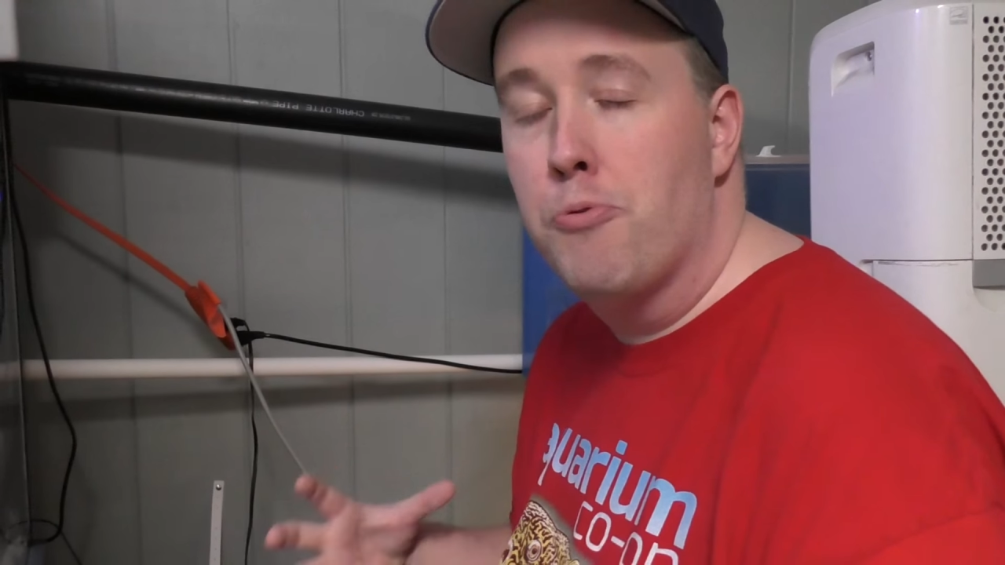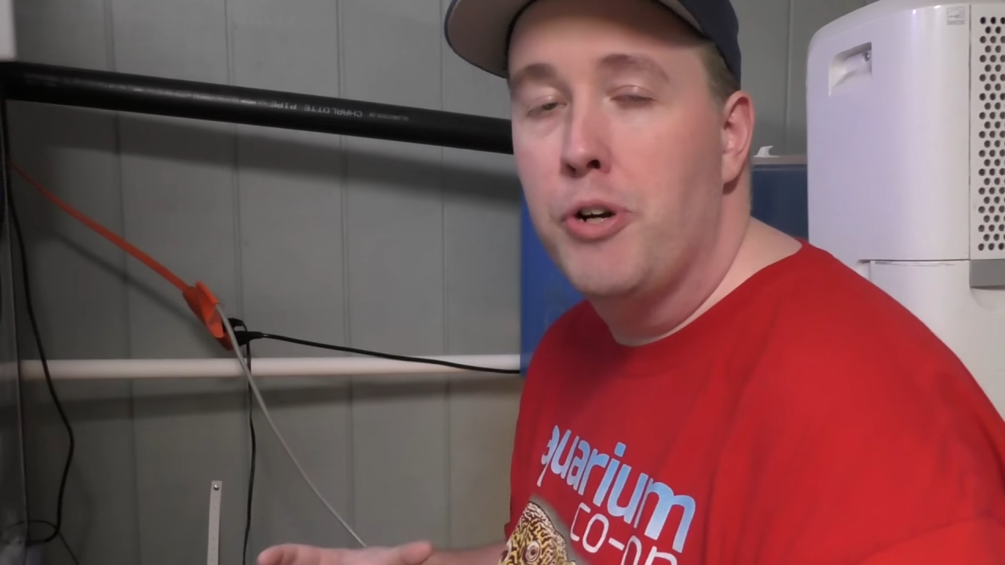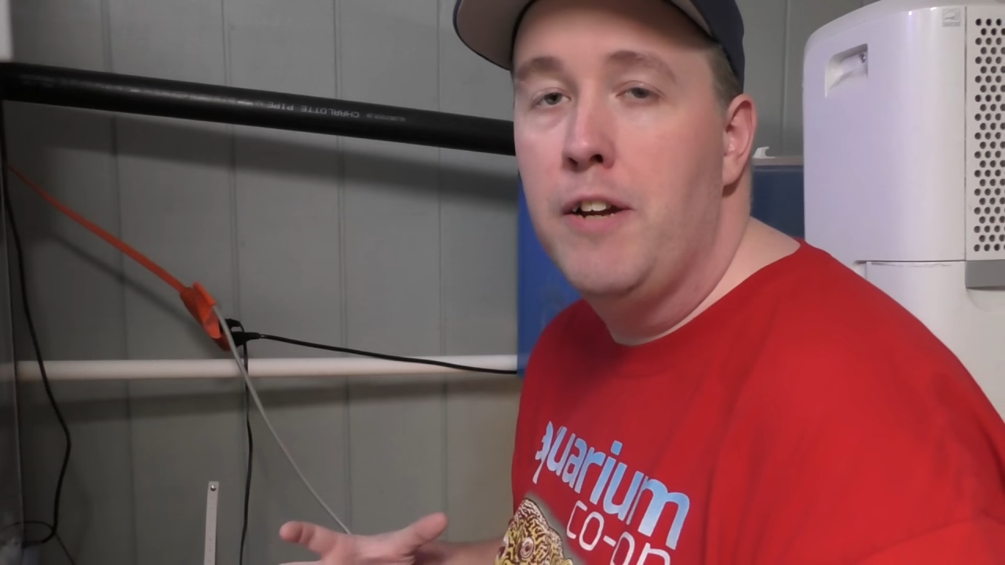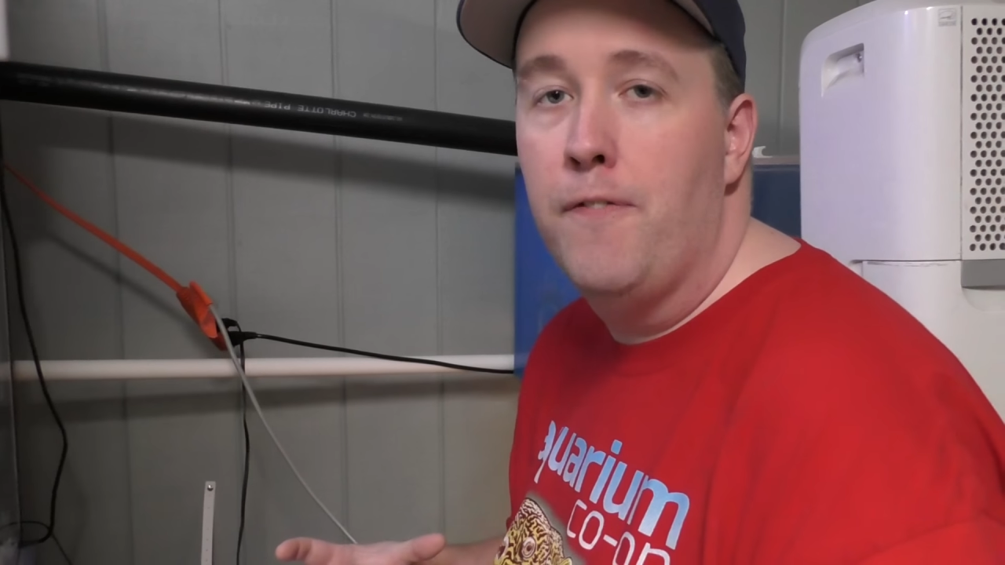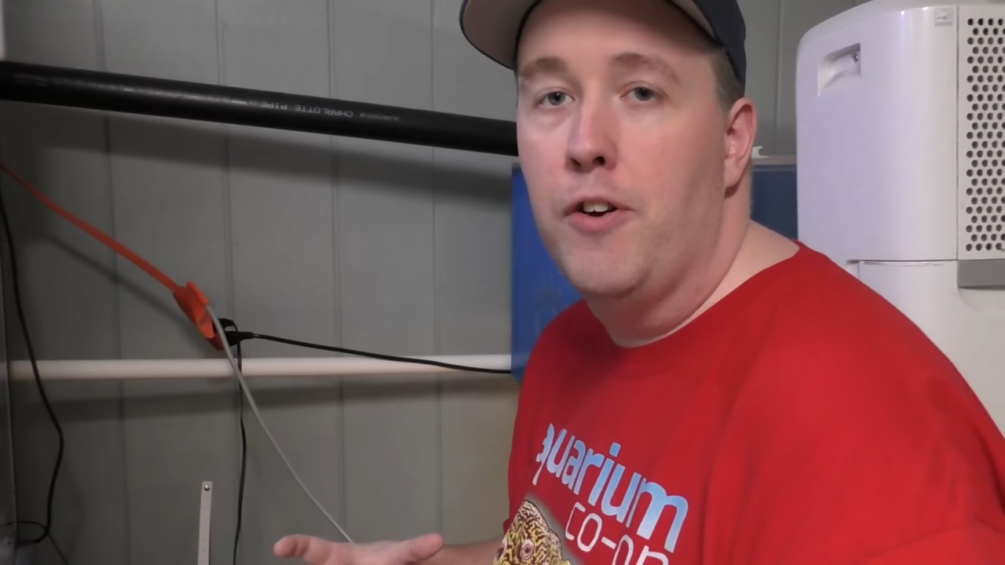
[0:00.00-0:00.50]

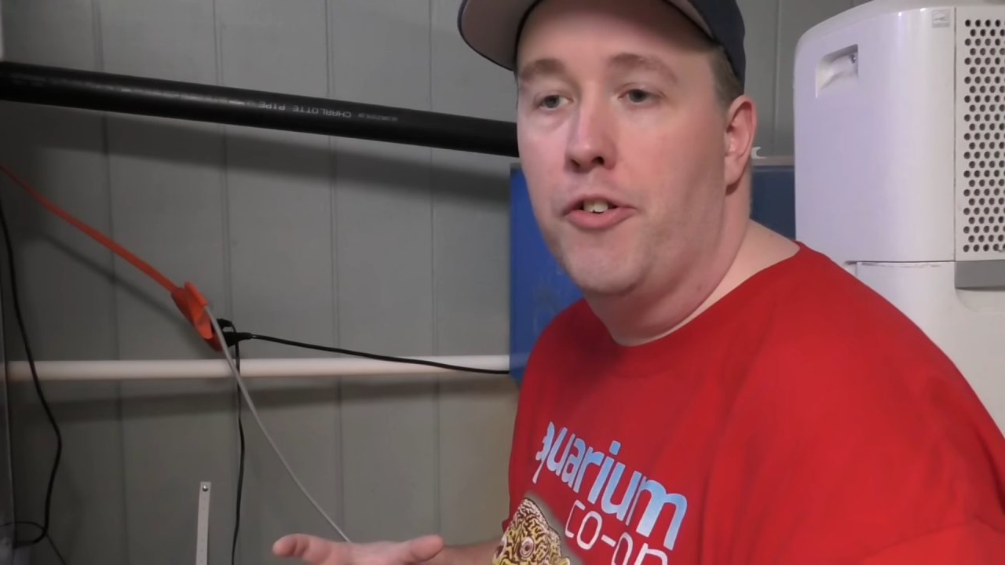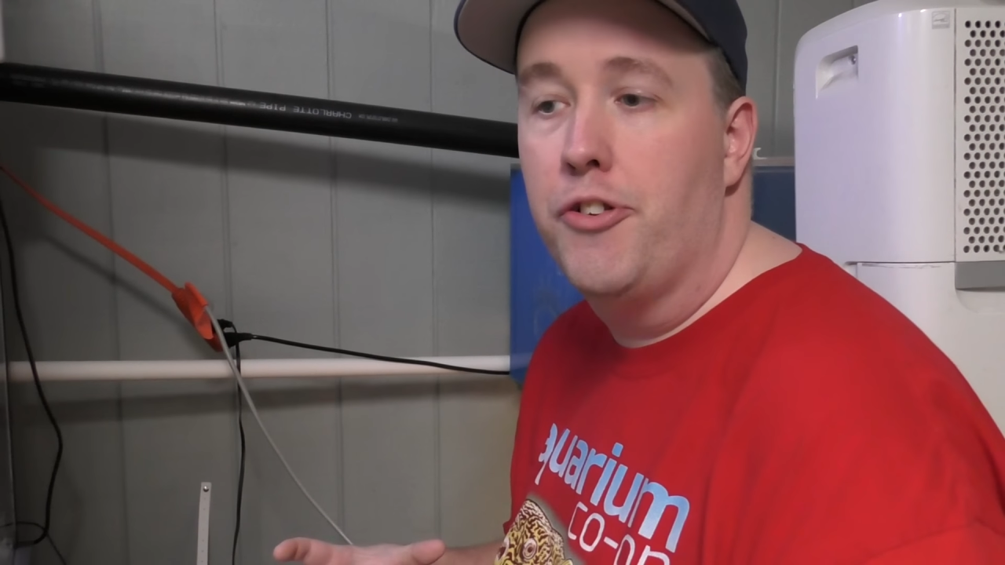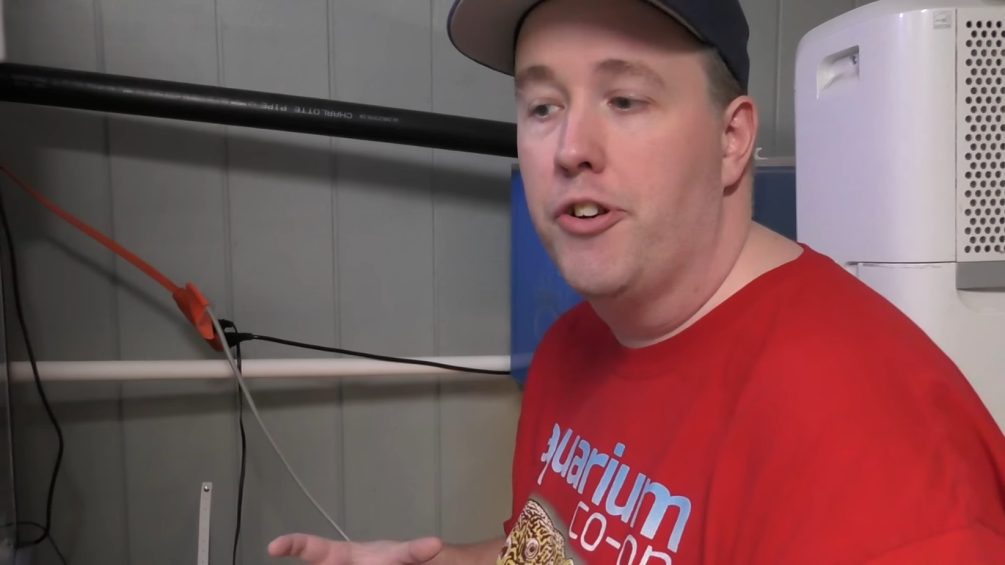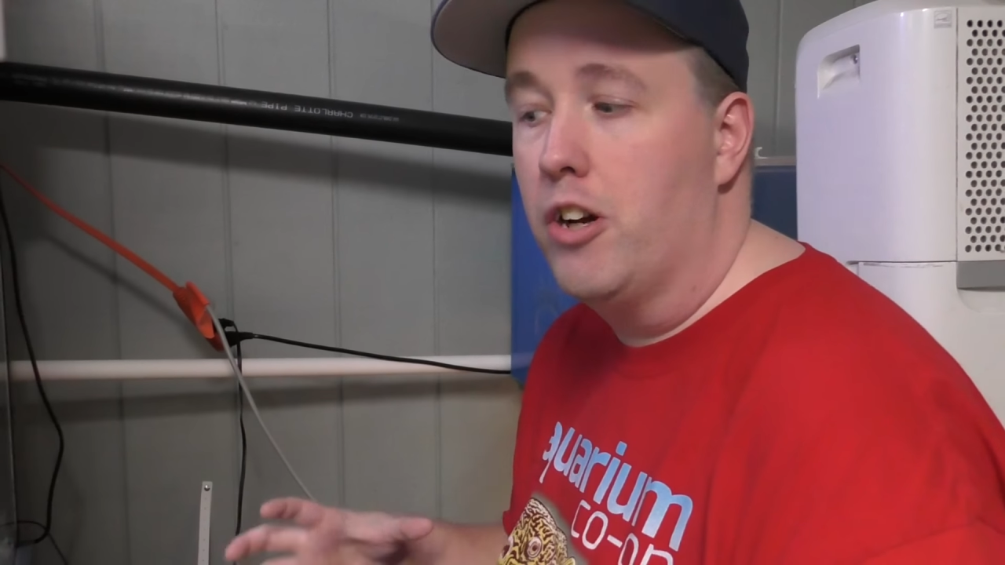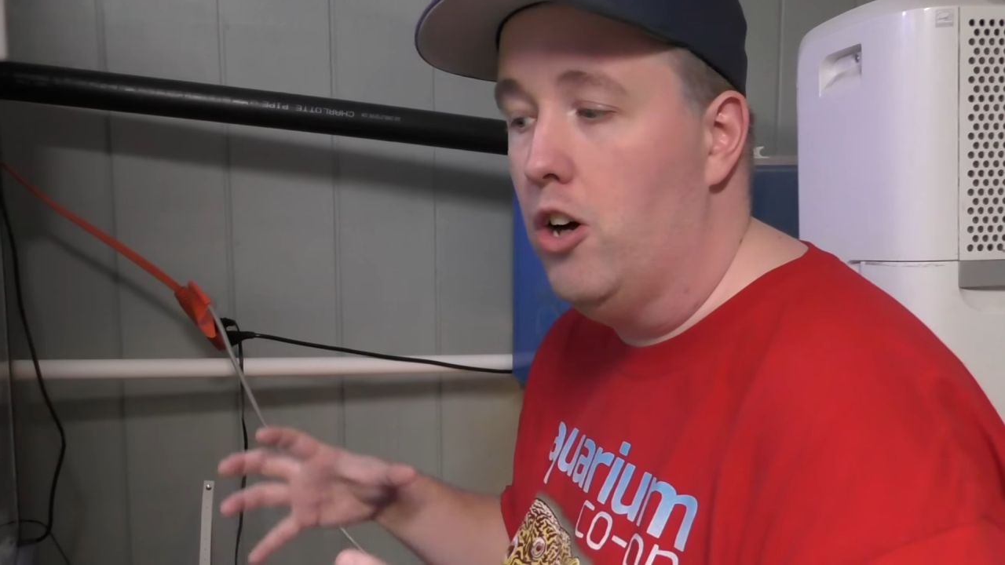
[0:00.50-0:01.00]

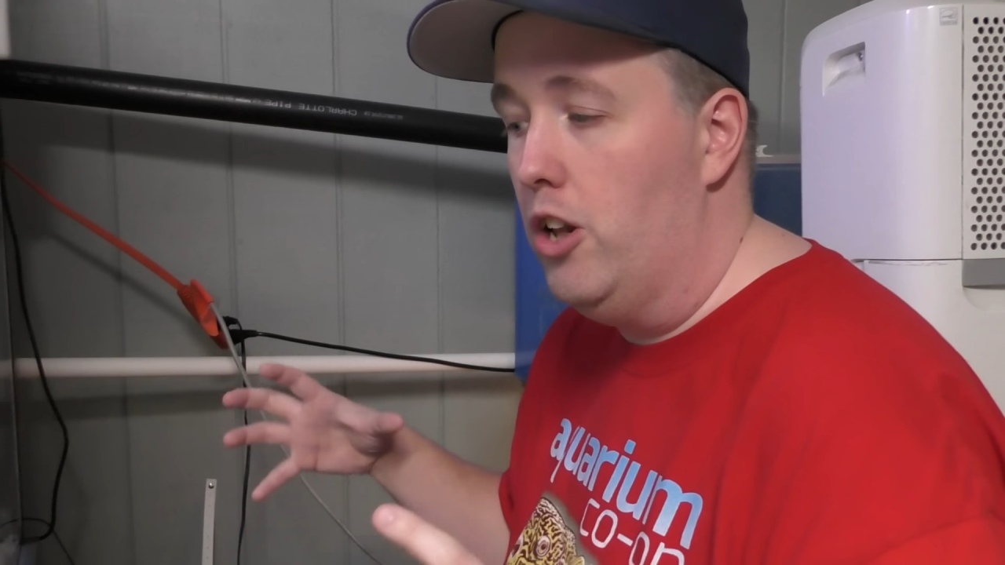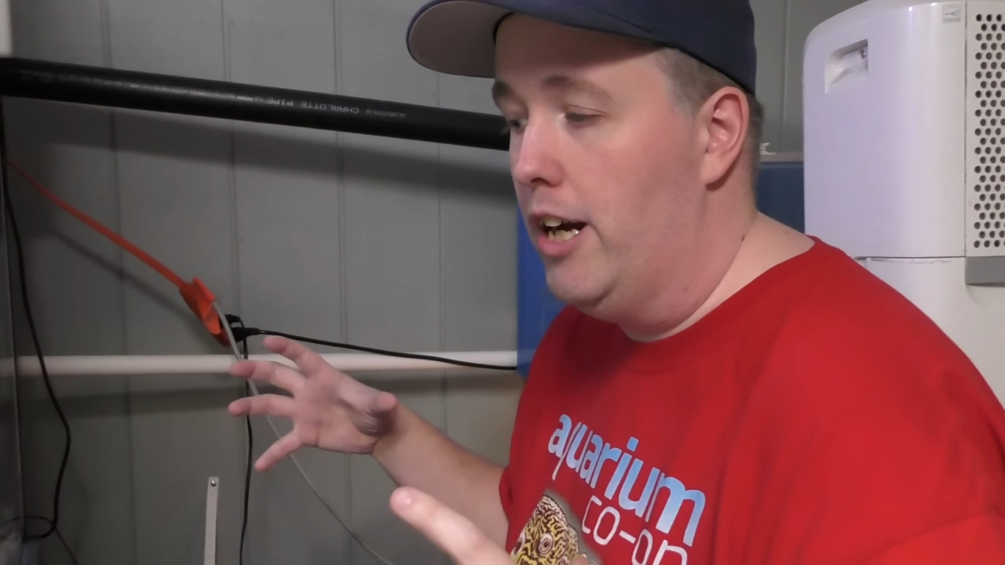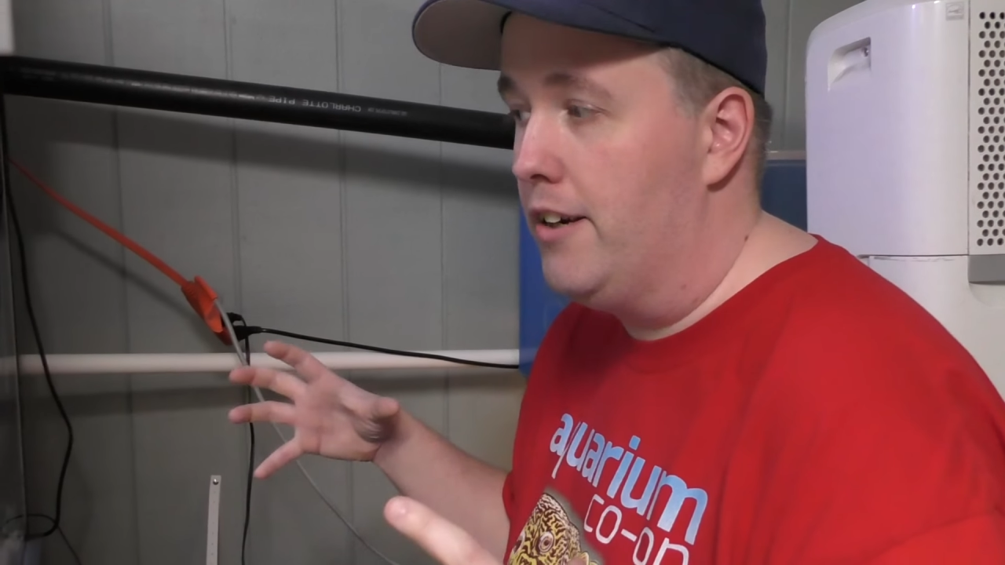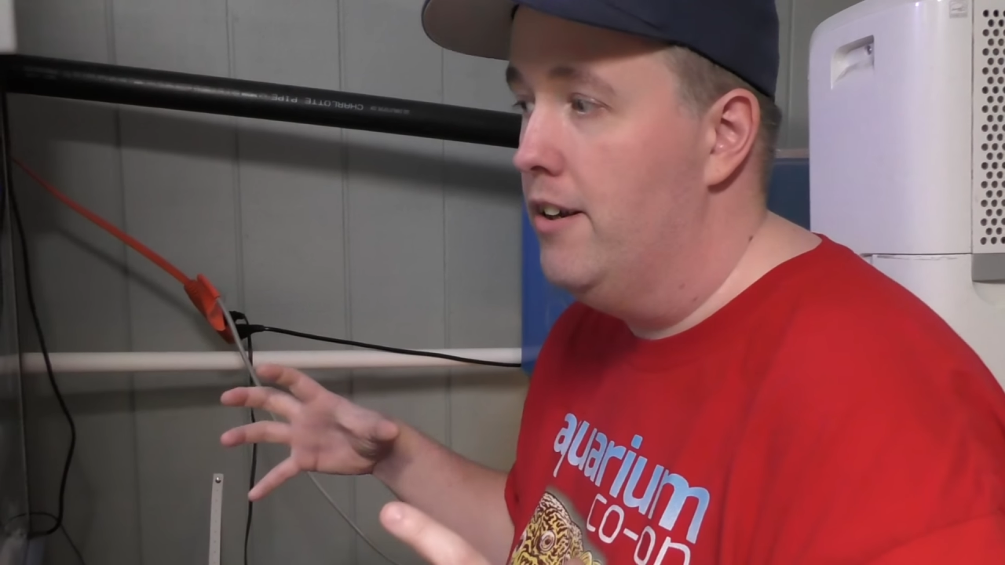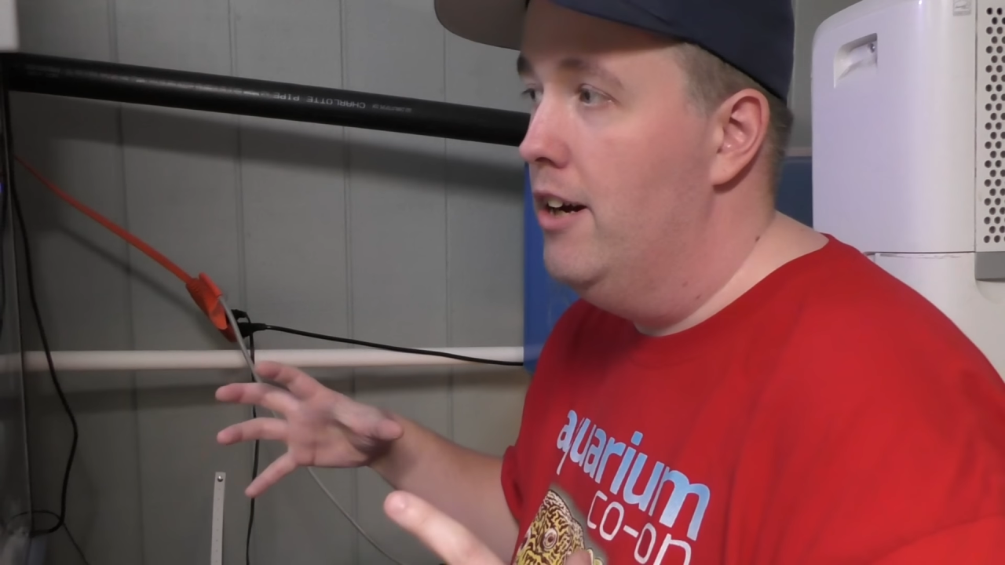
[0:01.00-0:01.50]
pre-filter to
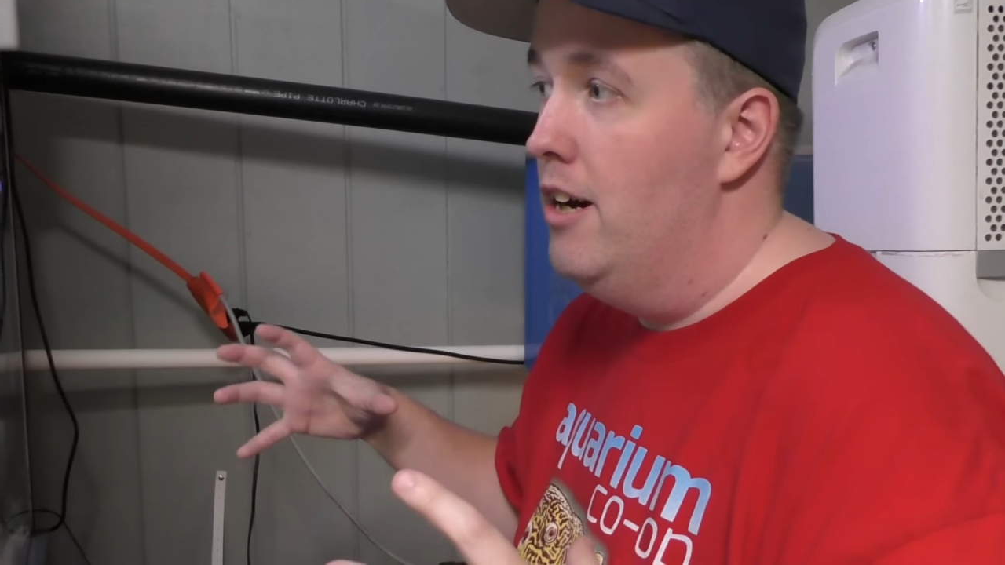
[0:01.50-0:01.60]
collect